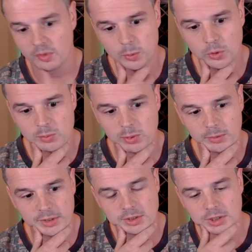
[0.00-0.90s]
Paws probably
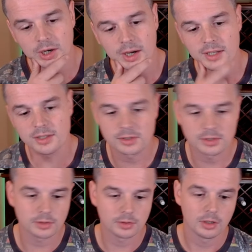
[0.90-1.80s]
dies.
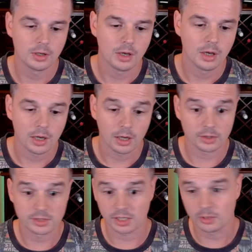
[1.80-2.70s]
The
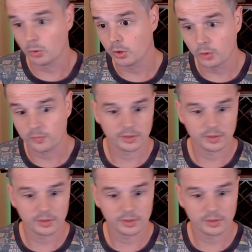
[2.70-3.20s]
second one hopefully